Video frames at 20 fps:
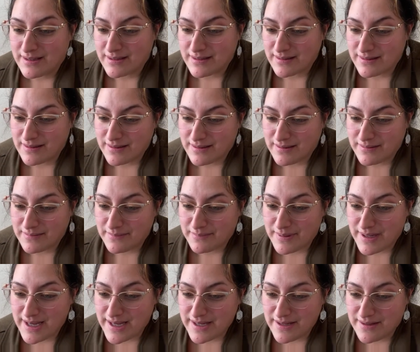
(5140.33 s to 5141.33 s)
Um,
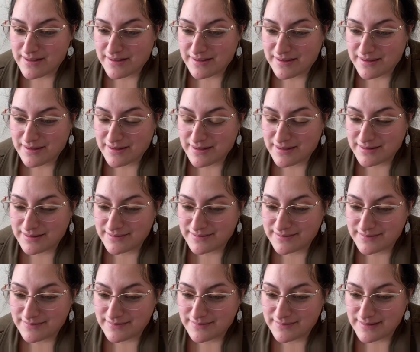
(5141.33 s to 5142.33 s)
bye, y'all.
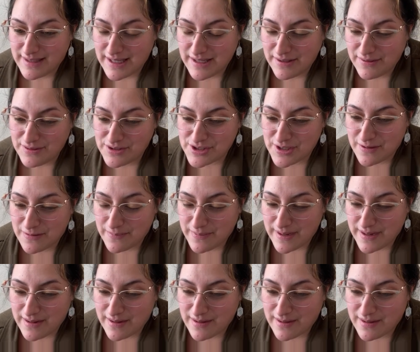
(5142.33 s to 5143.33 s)
Thank you, Jer
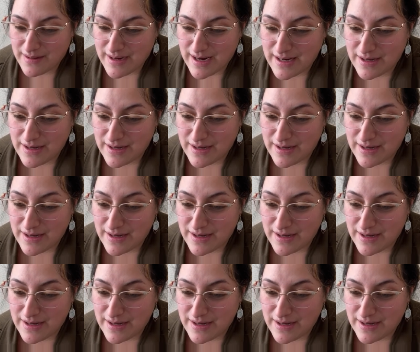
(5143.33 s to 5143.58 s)
Bear.